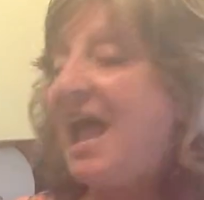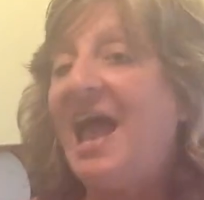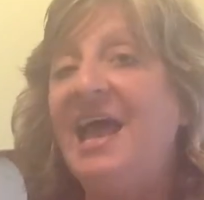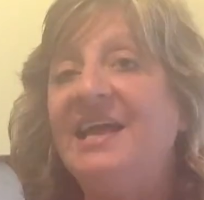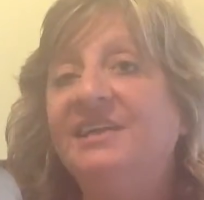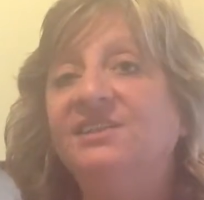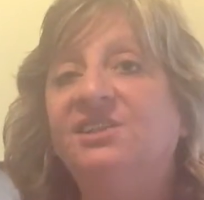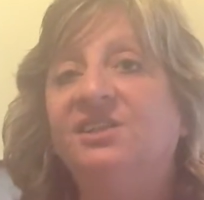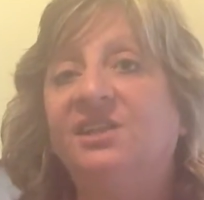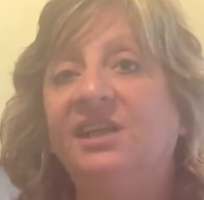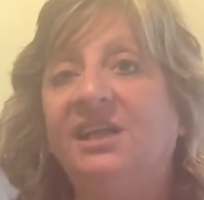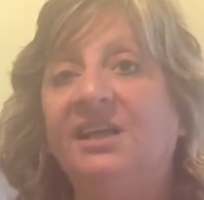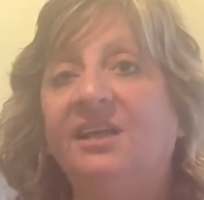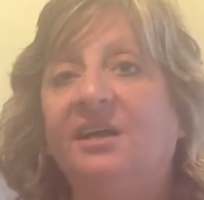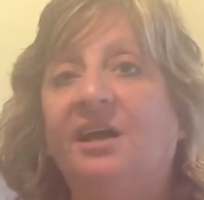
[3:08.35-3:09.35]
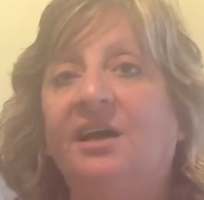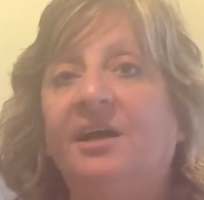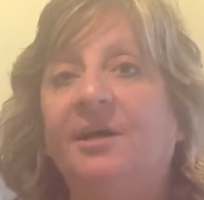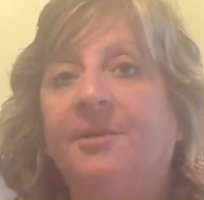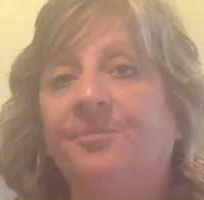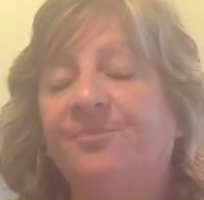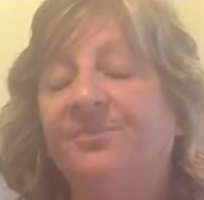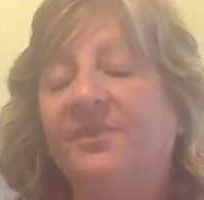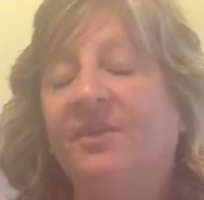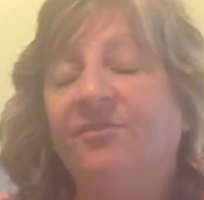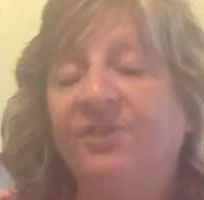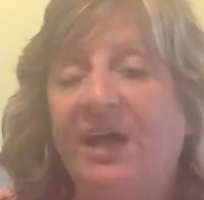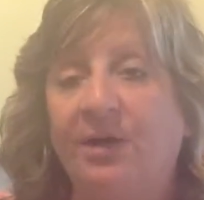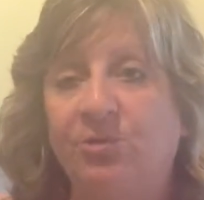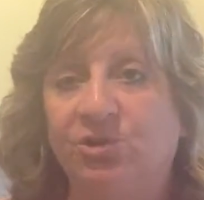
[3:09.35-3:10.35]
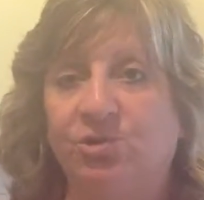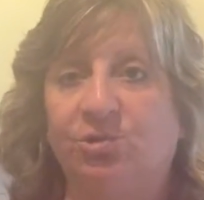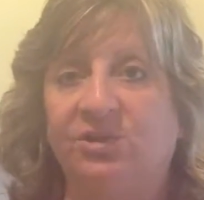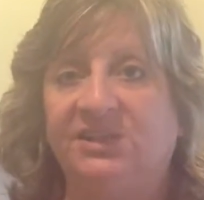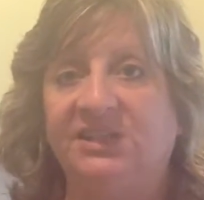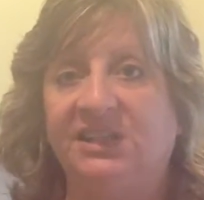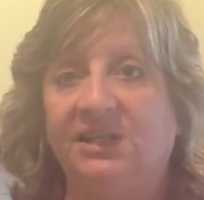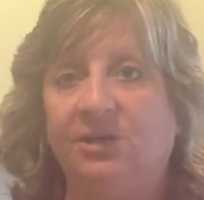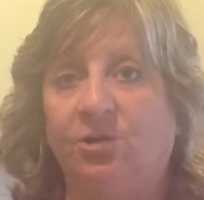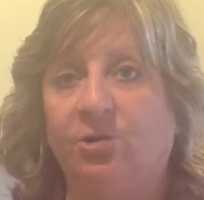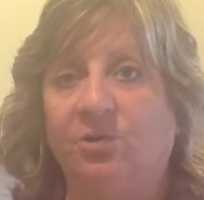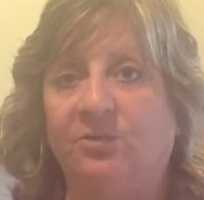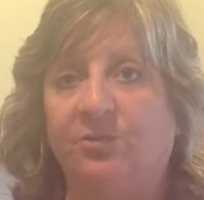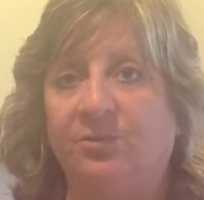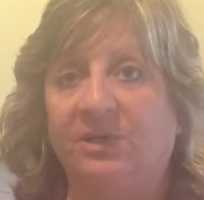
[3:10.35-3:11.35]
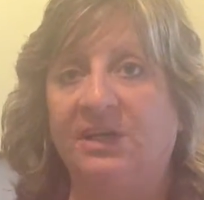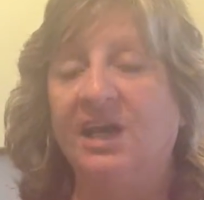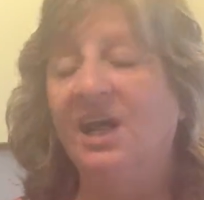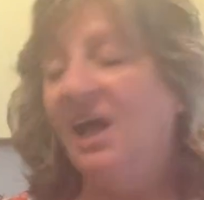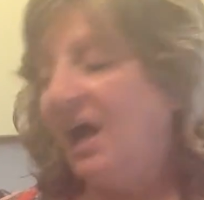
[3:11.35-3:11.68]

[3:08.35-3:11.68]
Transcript: and the flour tortilla over it.